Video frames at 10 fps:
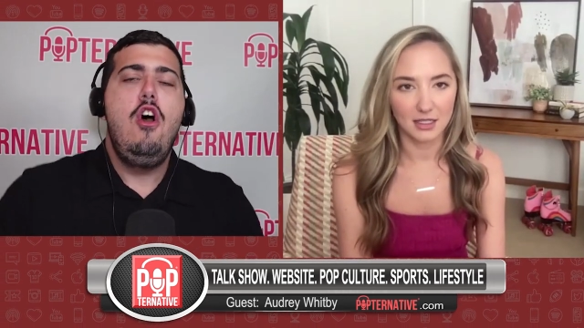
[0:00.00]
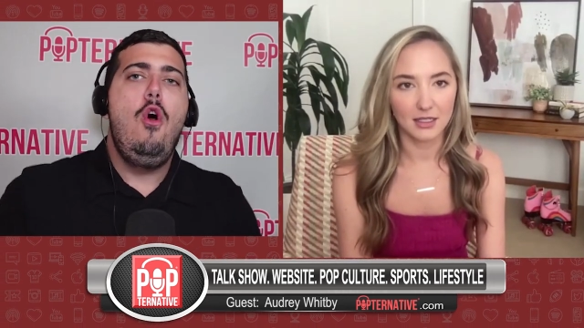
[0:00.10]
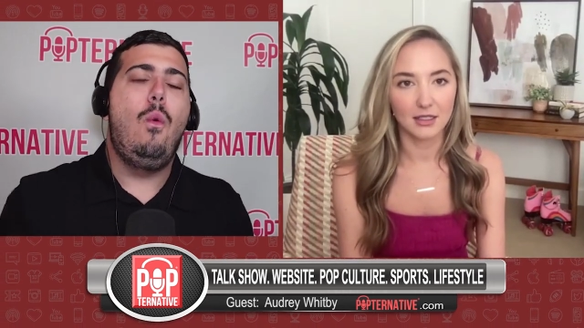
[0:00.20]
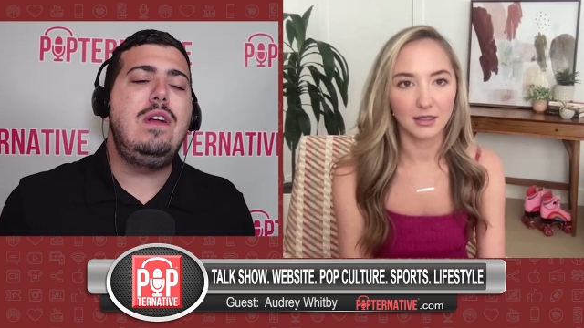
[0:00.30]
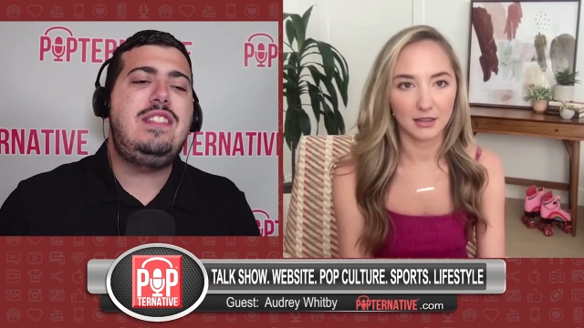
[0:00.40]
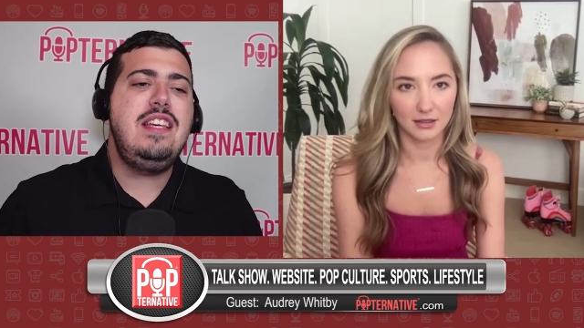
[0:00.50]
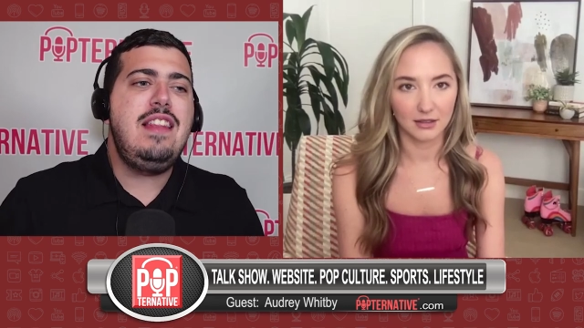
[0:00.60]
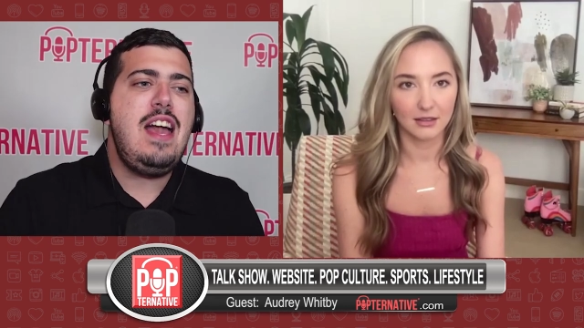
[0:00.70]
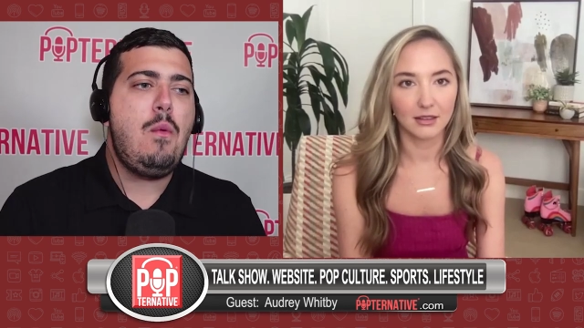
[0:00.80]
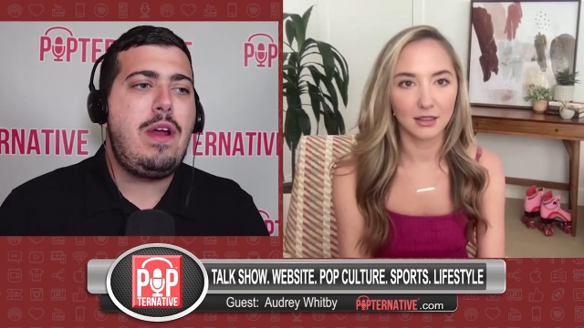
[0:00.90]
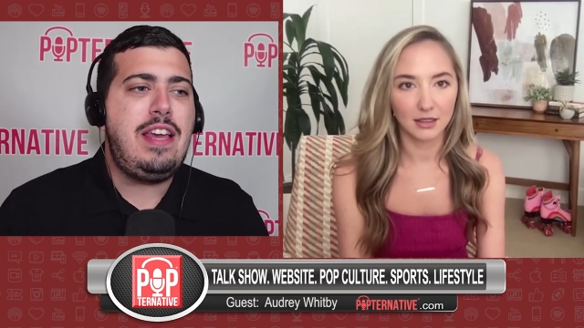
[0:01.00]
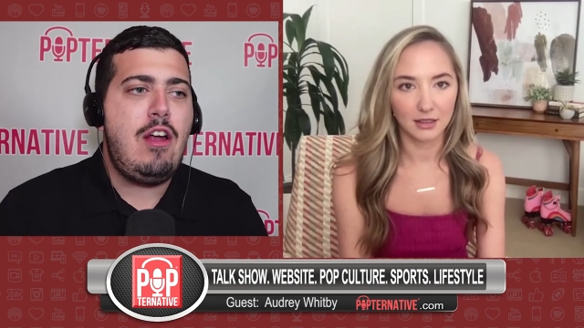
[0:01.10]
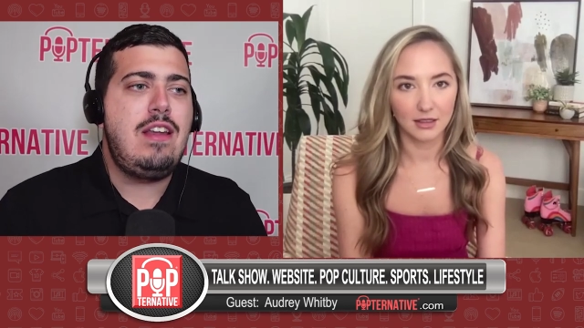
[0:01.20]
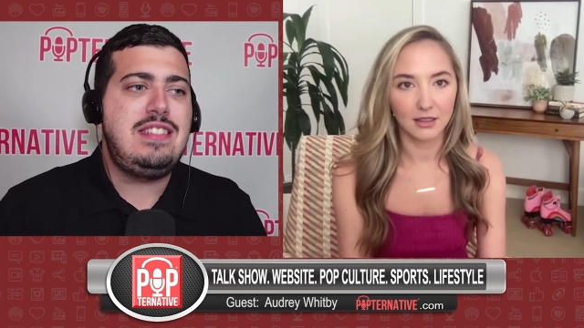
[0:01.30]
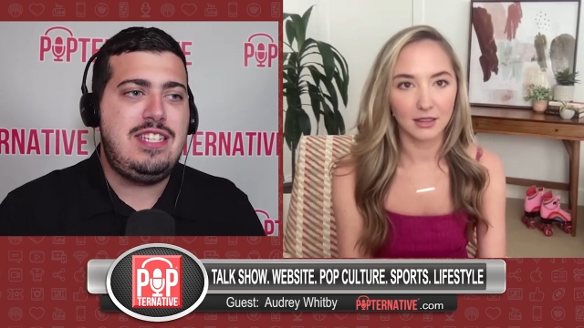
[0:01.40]
Speaker 1: What's it like working
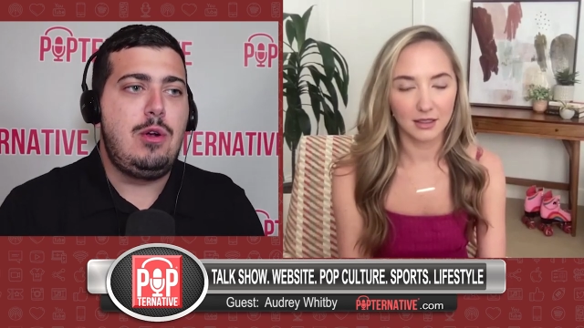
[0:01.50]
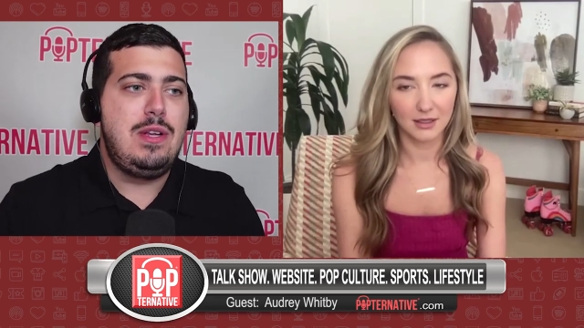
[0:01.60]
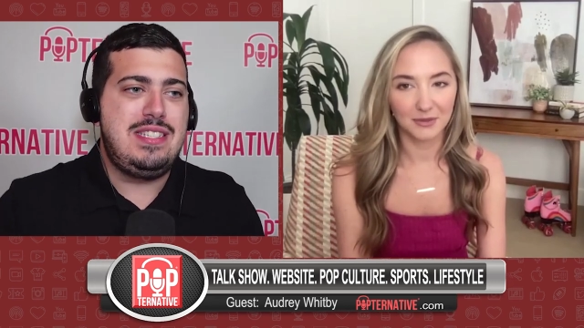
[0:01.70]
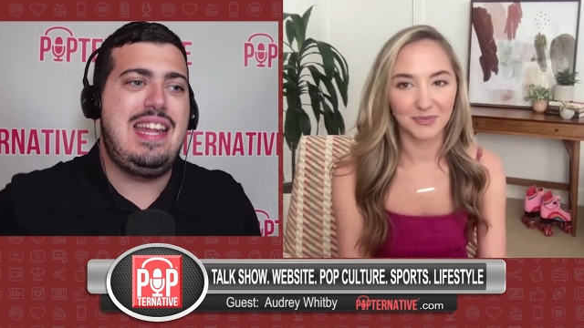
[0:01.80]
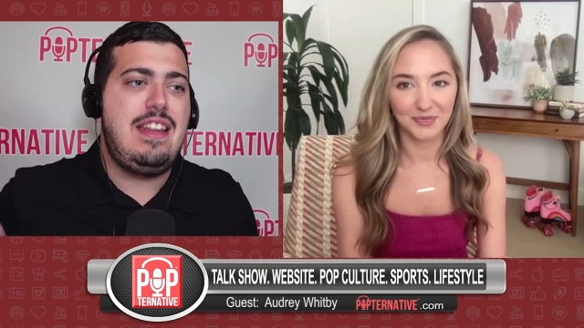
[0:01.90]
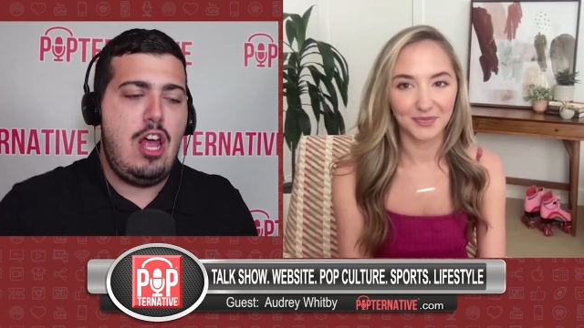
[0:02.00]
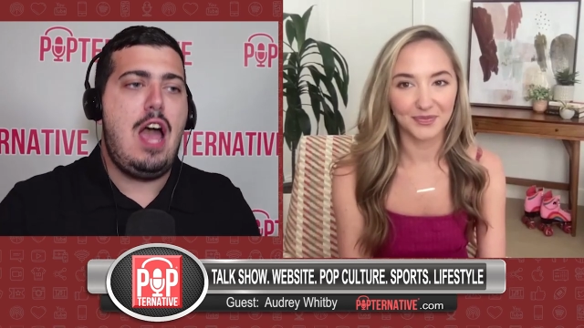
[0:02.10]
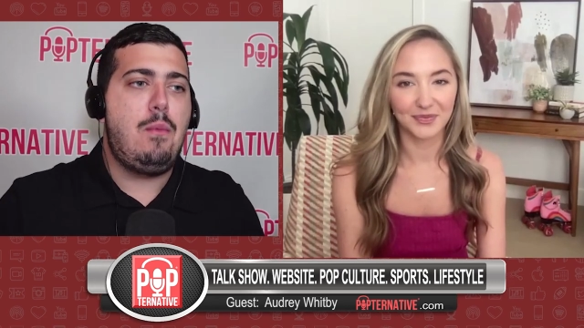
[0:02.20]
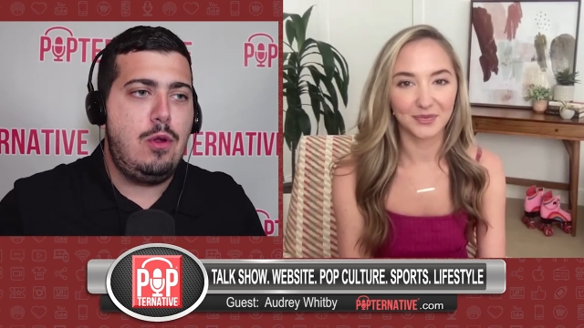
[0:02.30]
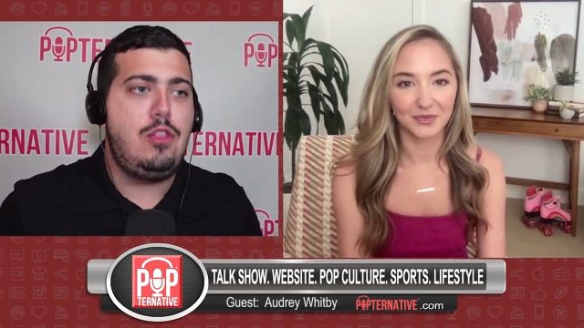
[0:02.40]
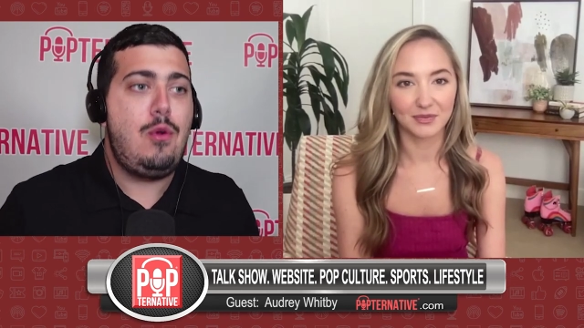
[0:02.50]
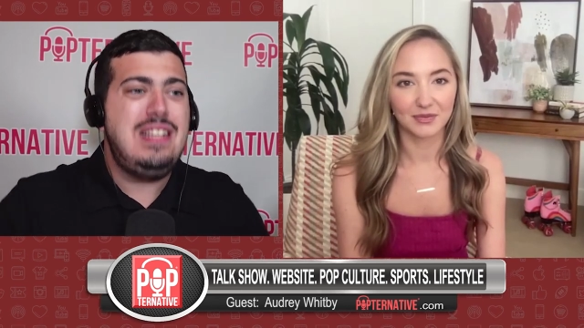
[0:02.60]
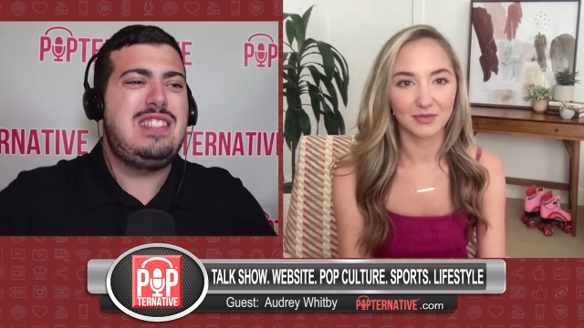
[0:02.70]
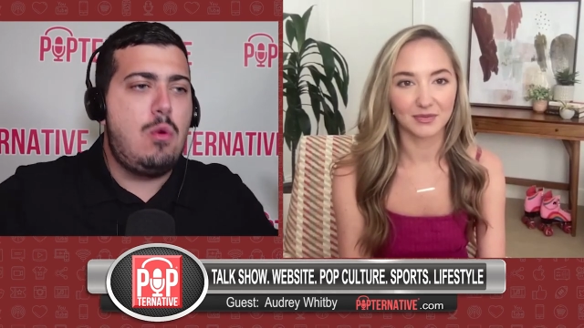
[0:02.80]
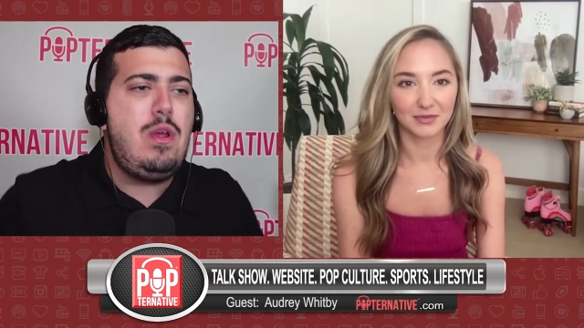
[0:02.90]
on a series at a time where there
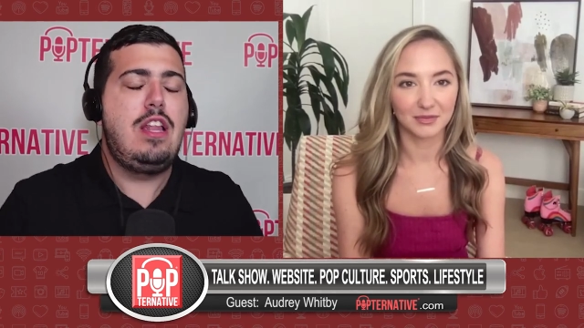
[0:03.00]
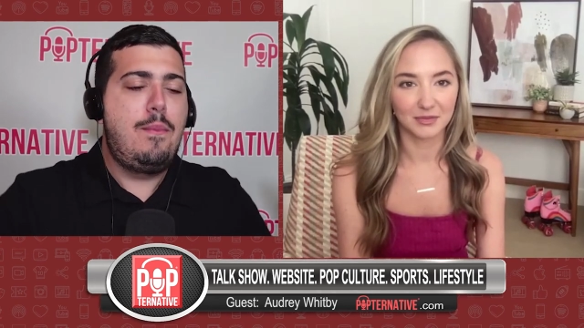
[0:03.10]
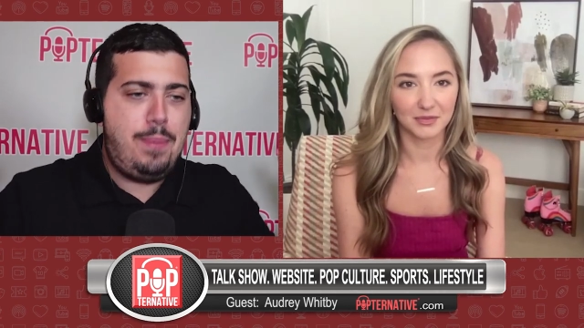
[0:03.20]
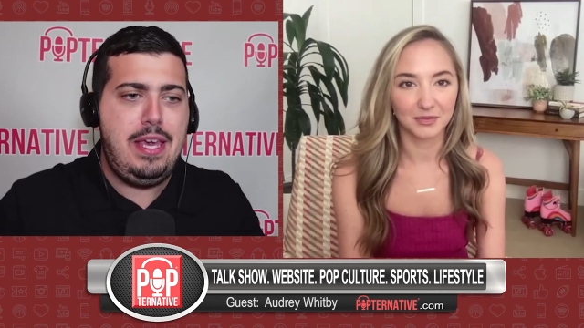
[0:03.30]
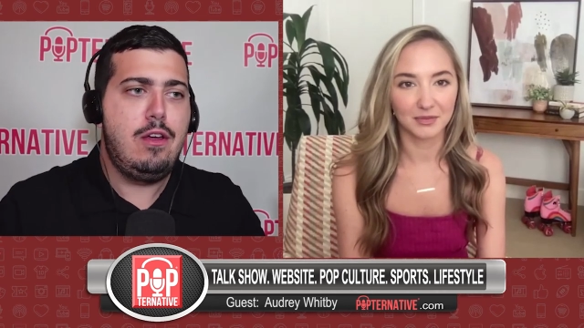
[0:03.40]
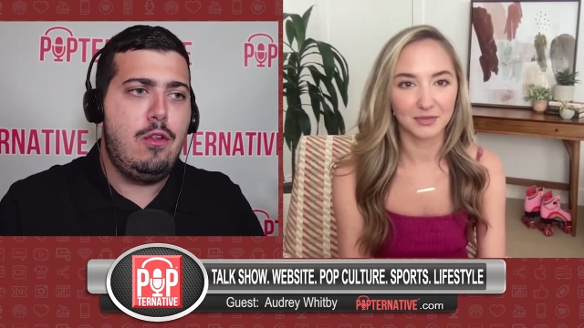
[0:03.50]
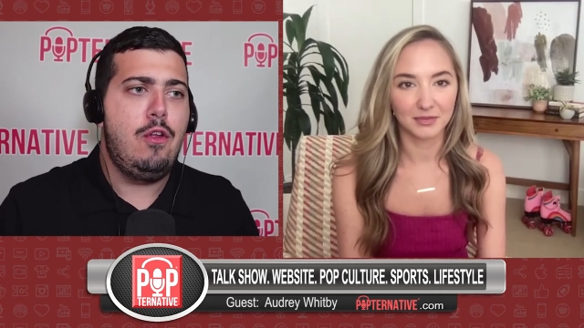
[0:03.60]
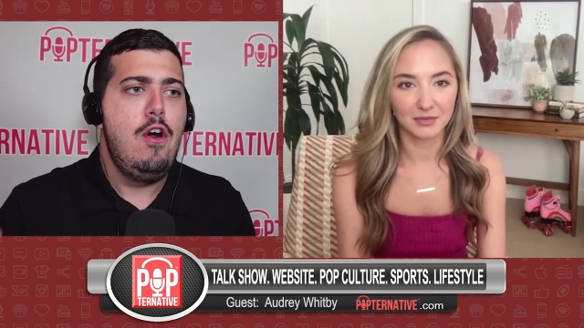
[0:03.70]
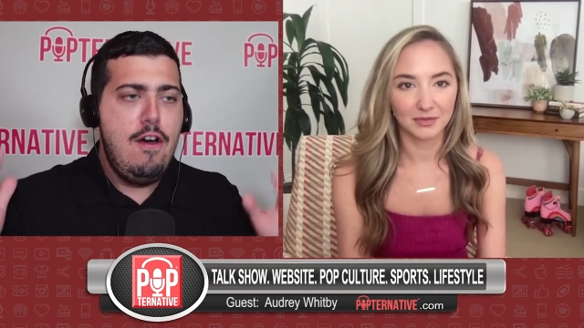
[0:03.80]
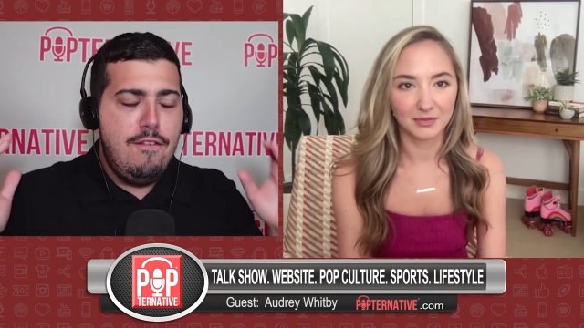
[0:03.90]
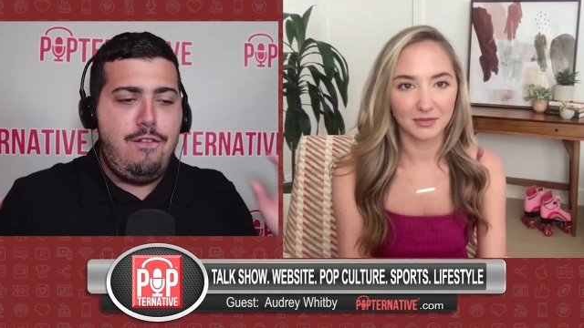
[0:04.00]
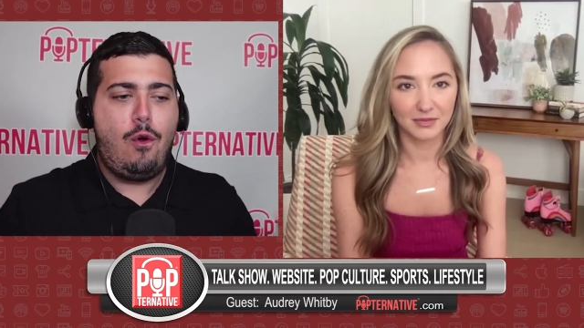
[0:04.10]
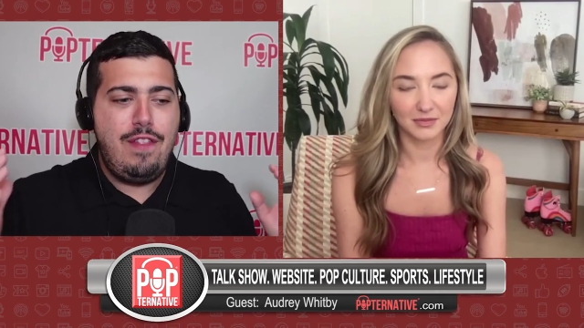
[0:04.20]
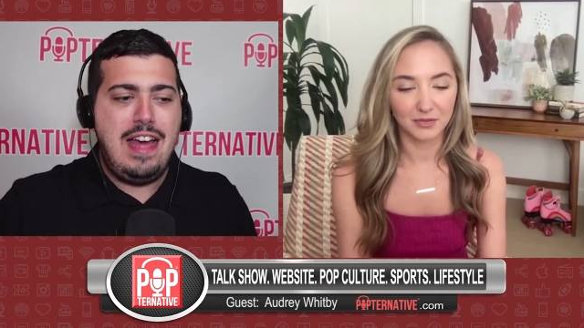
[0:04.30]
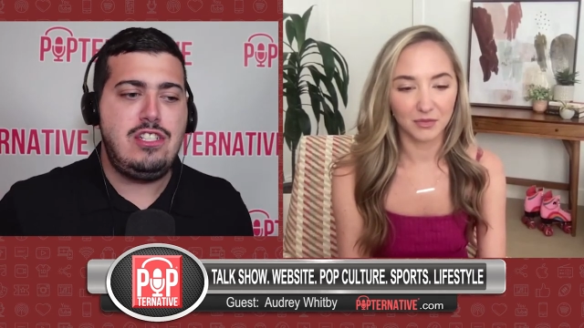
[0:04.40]
is a real appeal for
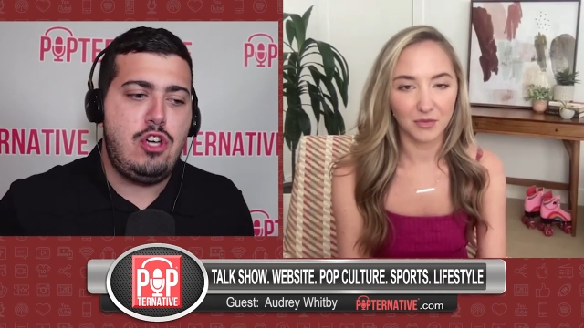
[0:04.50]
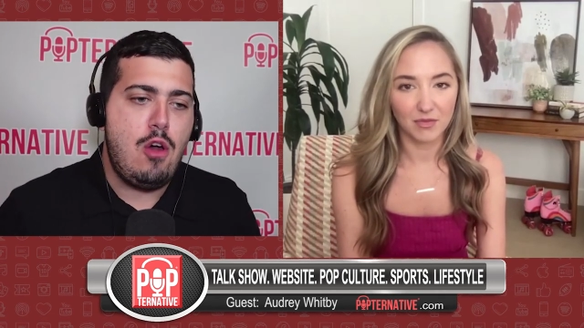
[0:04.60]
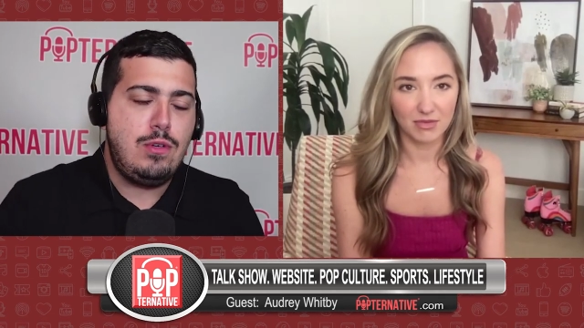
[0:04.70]
that genre